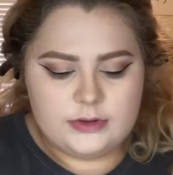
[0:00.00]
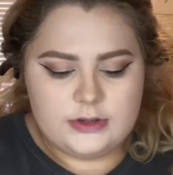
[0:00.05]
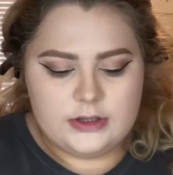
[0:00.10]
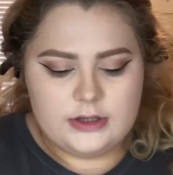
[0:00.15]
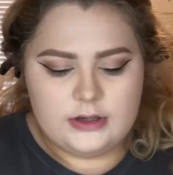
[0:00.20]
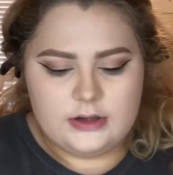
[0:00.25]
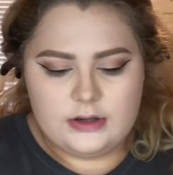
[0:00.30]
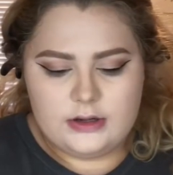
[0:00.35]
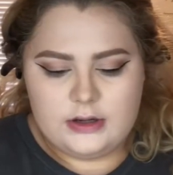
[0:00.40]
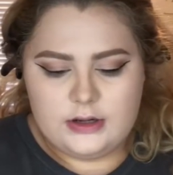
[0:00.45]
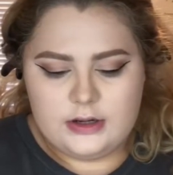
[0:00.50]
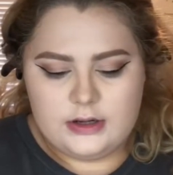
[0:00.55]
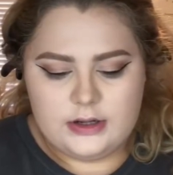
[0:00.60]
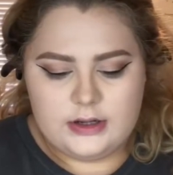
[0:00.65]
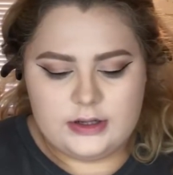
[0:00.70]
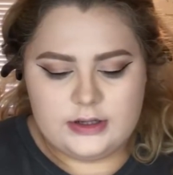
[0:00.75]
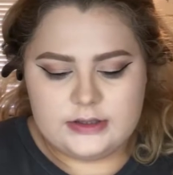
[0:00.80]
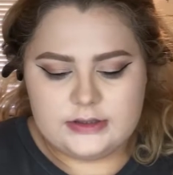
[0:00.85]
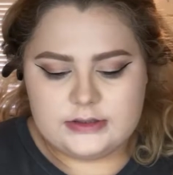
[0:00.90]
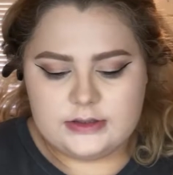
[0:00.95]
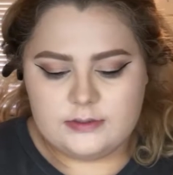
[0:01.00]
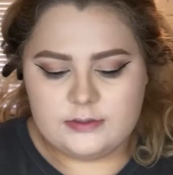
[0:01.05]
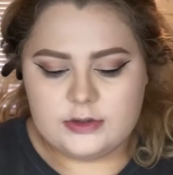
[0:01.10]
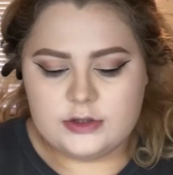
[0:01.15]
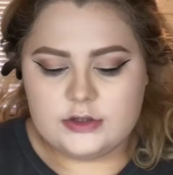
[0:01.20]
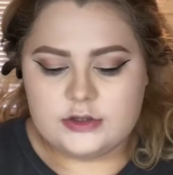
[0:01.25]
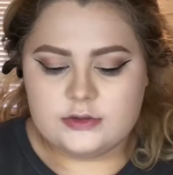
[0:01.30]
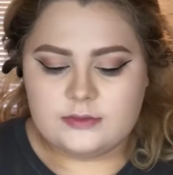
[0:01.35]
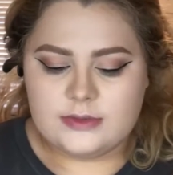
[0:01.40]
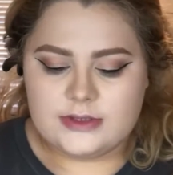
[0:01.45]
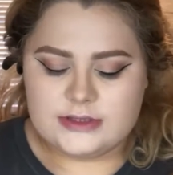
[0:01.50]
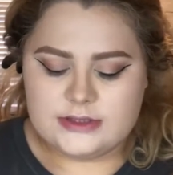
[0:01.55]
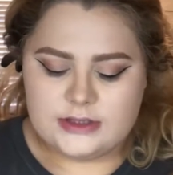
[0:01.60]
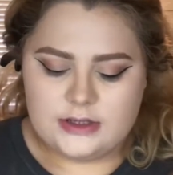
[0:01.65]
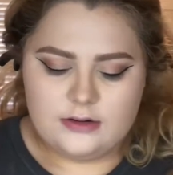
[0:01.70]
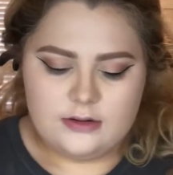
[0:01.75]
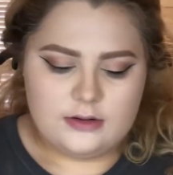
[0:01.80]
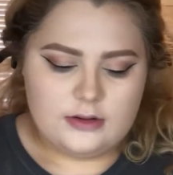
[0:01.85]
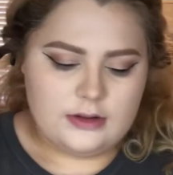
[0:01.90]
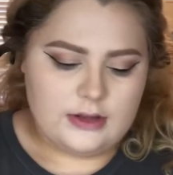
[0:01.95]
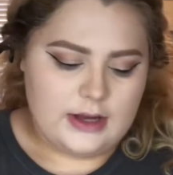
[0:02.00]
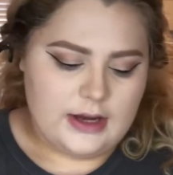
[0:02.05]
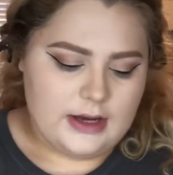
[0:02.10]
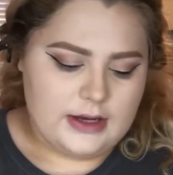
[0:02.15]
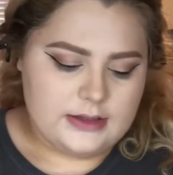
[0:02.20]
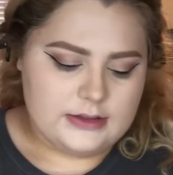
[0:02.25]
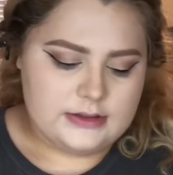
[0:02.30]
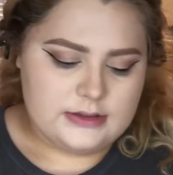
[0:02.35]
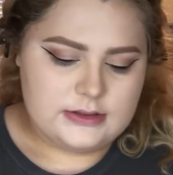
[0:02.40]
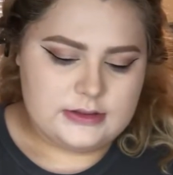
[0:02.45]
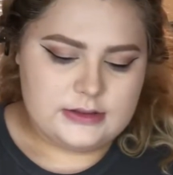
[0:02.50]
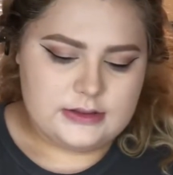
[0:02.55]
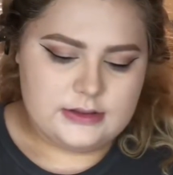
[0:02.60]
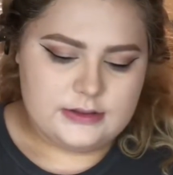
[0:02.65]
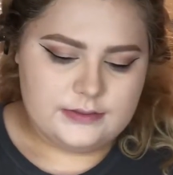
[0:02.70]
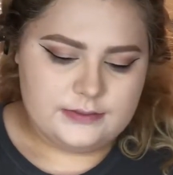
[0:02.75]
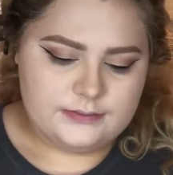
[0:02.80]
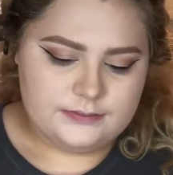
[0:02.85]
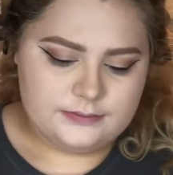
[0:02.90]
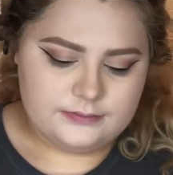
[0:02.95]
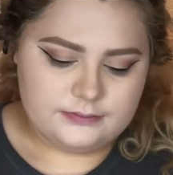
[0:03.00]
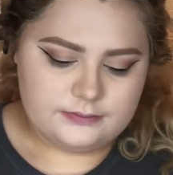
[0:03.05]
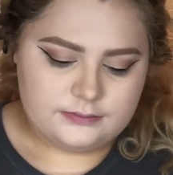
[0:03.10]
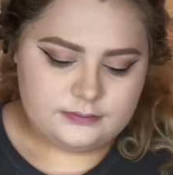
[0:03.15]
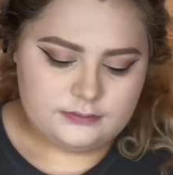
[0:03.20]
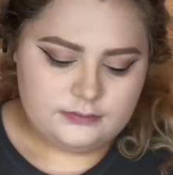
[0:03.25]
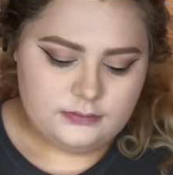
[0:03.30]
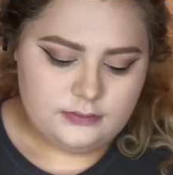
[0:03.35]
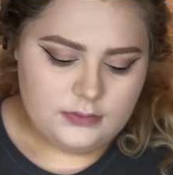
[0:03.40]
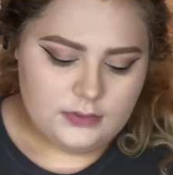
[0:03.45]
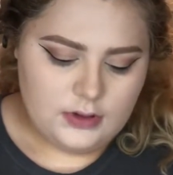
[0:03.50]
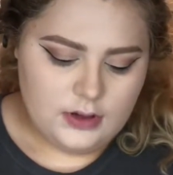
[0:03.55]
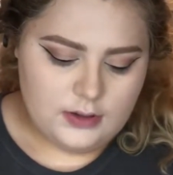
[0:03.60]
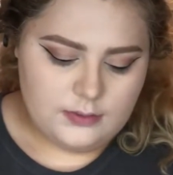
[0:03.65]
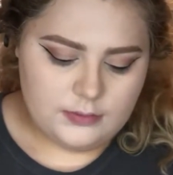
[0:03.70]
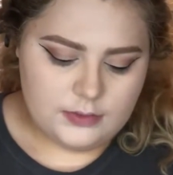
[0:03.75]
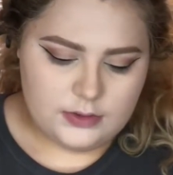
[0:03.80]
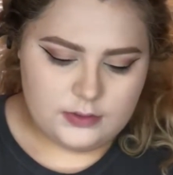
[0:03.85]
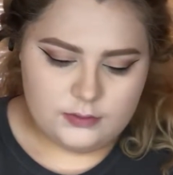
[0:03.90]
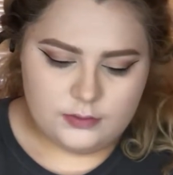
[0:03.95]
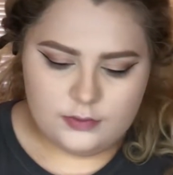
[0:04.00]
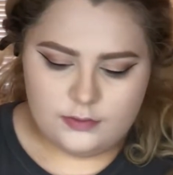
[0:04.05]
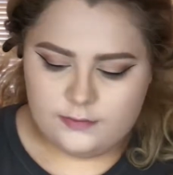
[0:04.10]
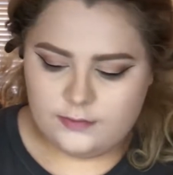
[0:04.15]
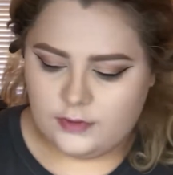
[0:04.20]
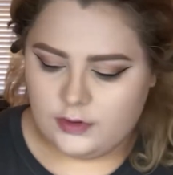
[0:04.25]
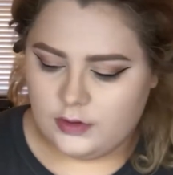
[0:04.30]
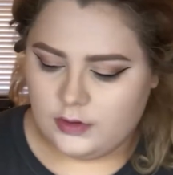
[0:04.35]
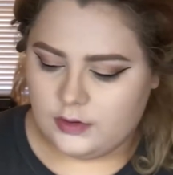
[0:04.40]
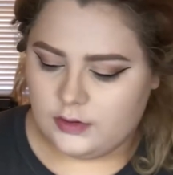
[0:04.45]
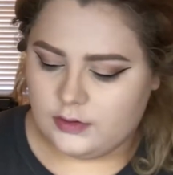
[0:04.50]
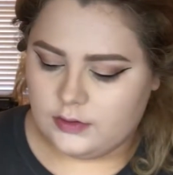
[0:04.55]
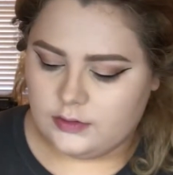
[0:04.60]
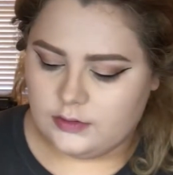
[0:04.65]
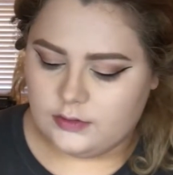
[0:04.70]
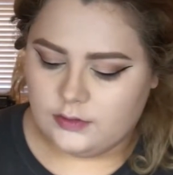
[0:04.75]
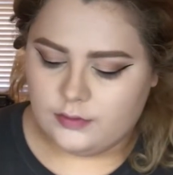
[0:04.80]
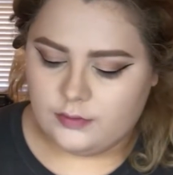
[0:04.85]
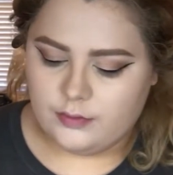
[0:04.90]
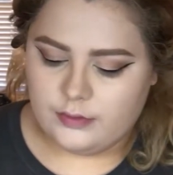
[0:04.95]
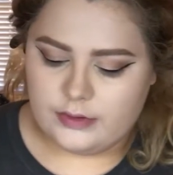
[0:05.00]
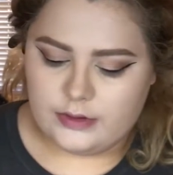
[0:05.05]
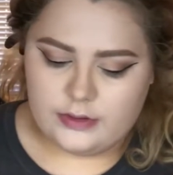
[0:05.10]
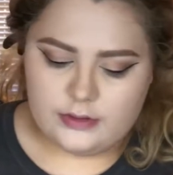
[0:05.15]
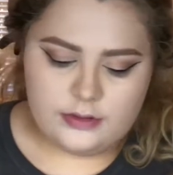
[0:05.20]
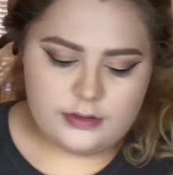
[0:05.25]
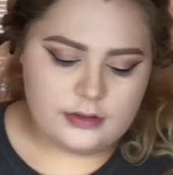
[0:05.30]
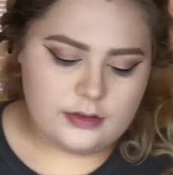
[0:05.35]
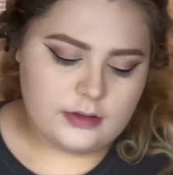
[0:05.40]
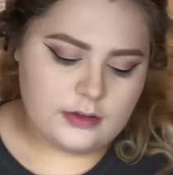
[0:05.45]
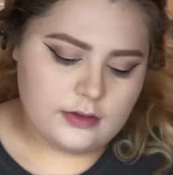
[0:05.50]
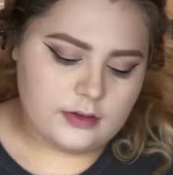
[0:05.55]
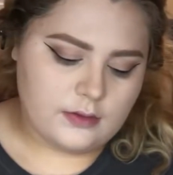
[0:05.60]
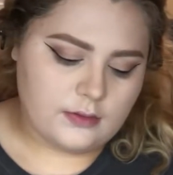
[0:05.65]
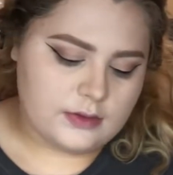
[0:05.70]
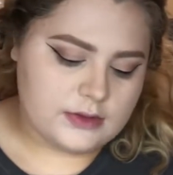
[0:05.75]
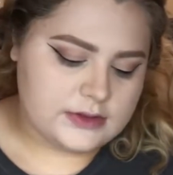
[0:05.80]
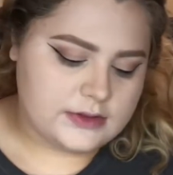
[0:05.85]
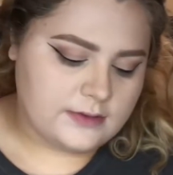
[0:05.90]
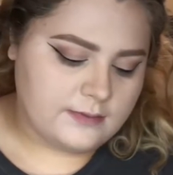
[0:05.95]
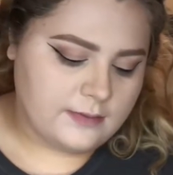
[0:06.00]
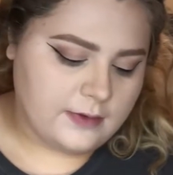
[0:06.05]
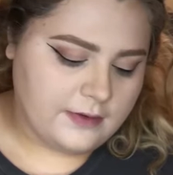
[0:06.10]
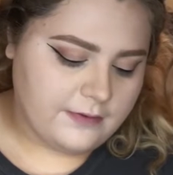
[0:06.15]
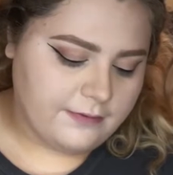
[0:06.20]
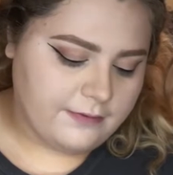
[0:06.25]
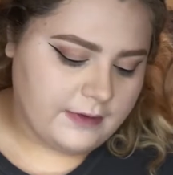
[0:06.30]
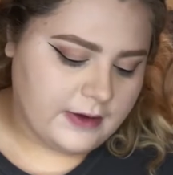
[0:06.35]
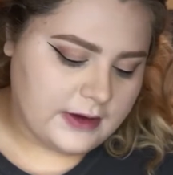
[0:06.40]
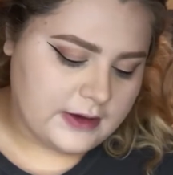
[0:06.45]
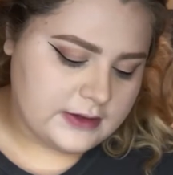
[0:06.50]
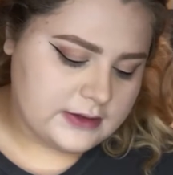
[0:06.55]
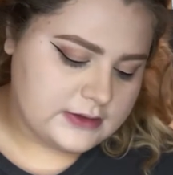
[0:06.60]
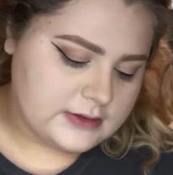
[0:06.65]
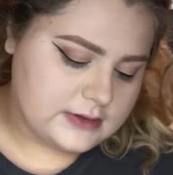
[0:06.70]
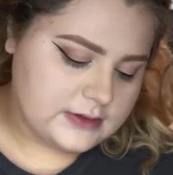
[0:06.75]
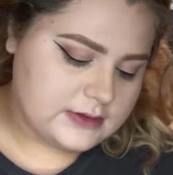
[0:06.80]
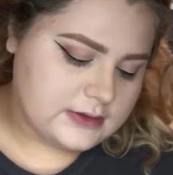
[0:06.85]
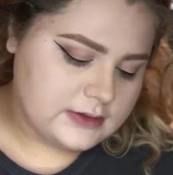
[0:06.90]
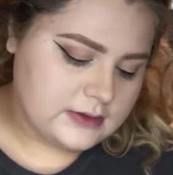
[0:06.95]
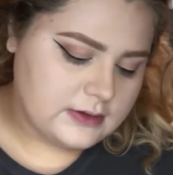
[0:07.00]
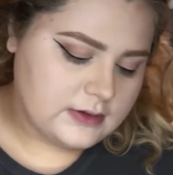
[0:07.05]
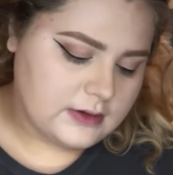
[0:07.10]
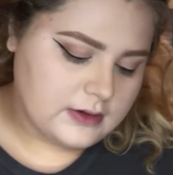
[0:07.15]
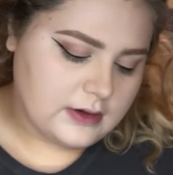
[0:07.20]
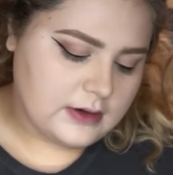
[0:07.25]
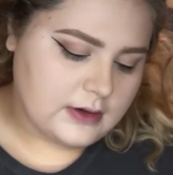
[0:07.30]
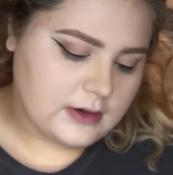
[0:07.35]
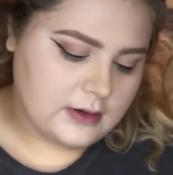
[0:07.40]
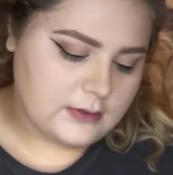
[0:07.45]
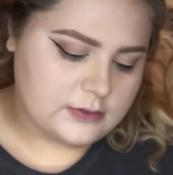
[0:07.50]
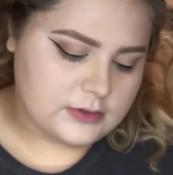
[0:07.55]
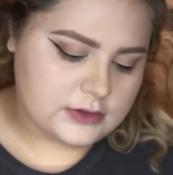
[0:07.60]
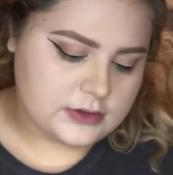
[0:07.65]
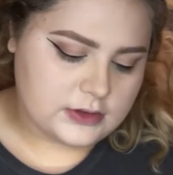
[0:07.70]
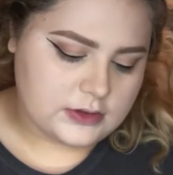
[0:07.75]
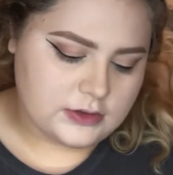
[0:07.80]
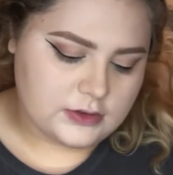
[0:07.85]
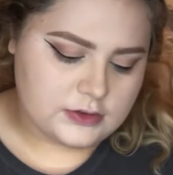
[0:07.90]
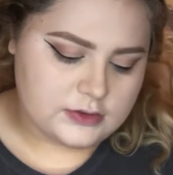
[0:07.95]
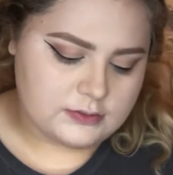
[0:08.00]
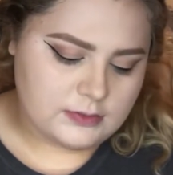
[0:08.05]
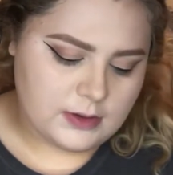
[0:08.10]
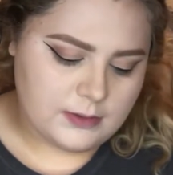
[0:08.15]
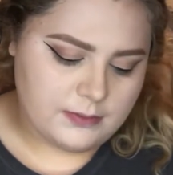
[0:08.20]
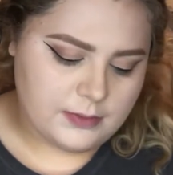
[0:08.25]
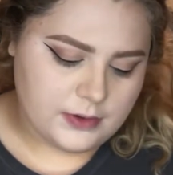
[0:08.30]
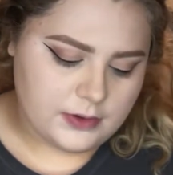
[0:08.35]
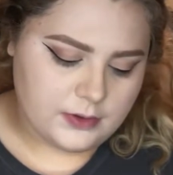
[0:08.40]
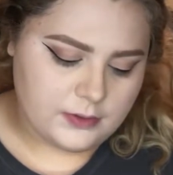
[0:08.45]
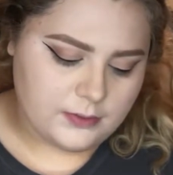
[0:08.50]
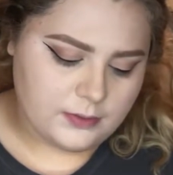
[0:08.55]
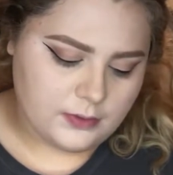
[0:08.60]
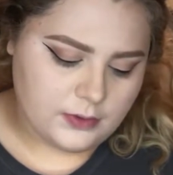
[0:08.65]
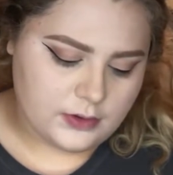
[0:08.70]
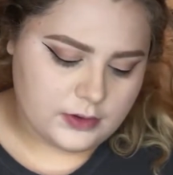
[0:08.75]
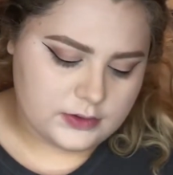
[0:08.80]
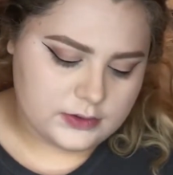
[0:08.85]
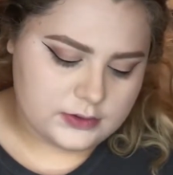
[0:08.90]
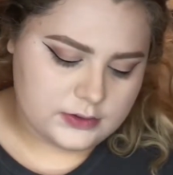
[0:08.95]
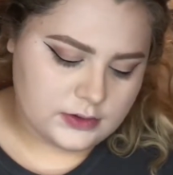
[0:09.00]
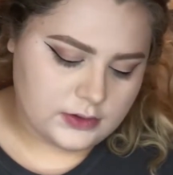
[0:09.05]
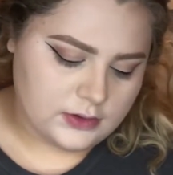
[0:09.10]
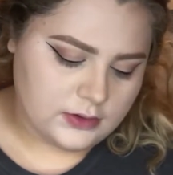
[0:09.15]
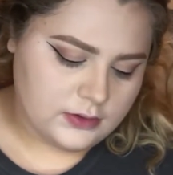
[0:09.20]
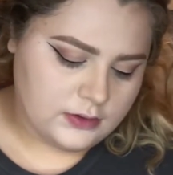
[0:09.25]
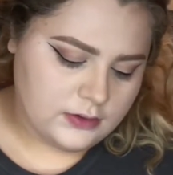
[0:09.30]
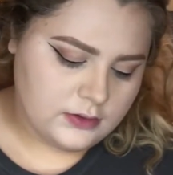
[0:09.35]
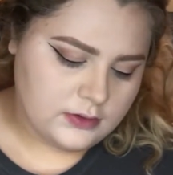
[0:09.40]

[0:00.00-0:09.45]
the eyes, I'm gonna do mascara last. I'm gonna move on with the rest of my face. I'm just gonna use my butter bronzer.